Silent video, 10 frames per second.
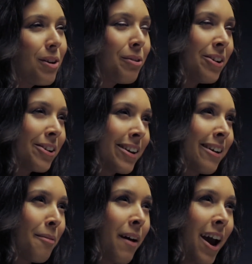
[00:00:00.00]
We were hooking
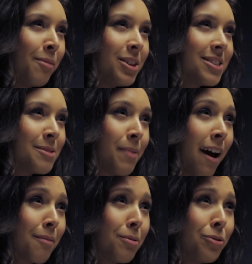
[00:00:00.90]
up behind Marissa's
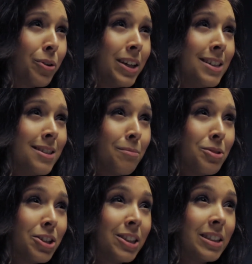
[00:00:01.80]
back before he
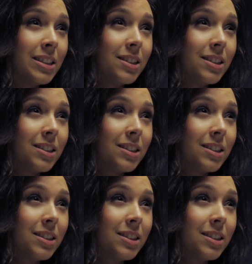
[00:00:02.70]
dumped her